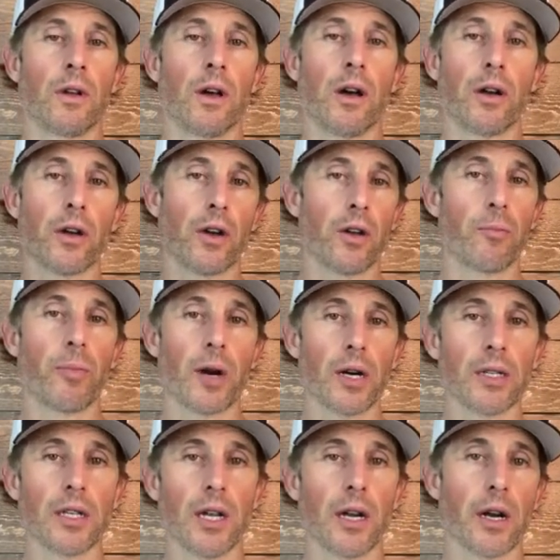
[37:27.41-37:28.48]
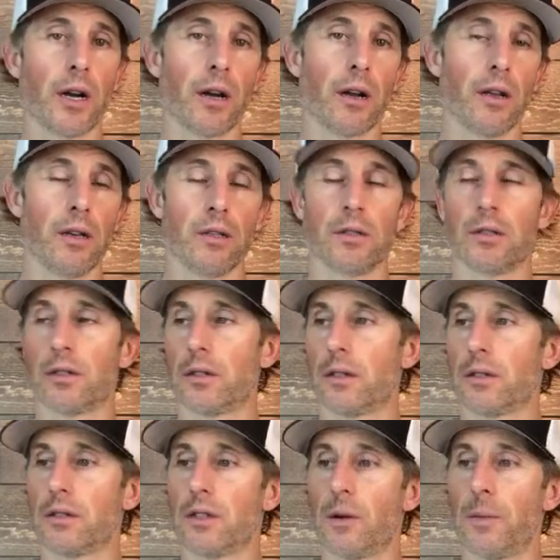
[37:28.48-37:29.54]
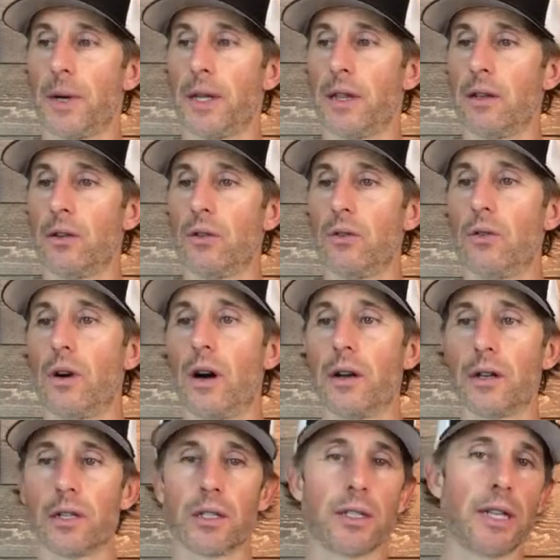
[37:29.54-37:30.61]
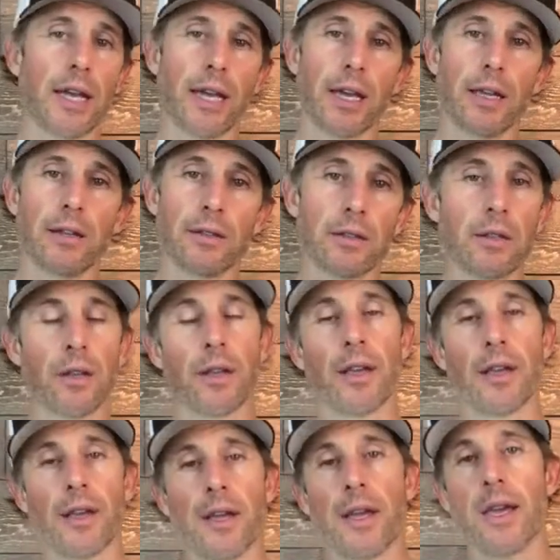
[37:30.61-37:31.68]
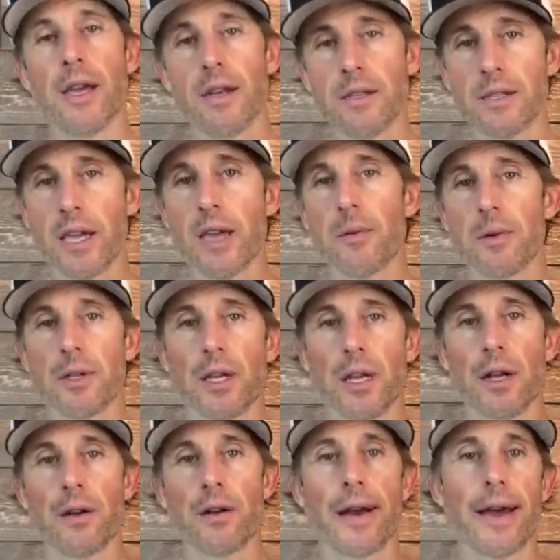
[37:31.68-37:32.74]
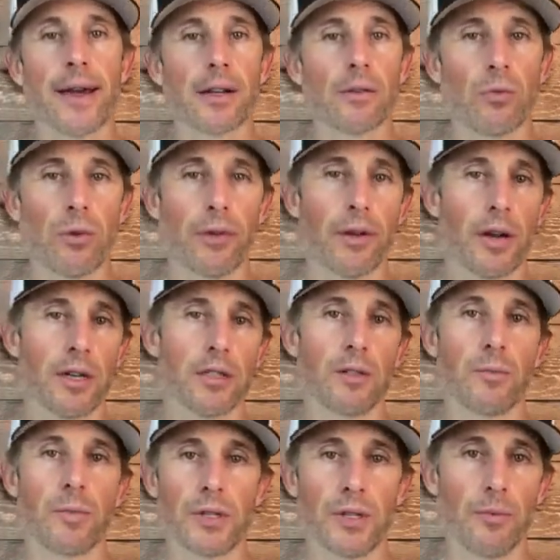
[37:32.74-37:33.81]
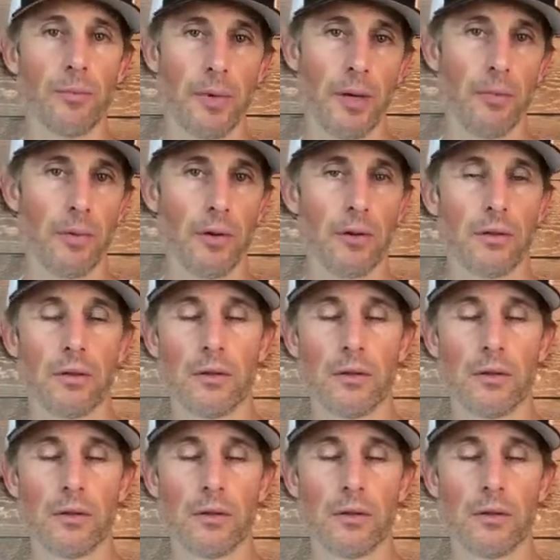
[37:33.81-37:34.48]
A good bartender is someone who understands and is able to interact with customers and people.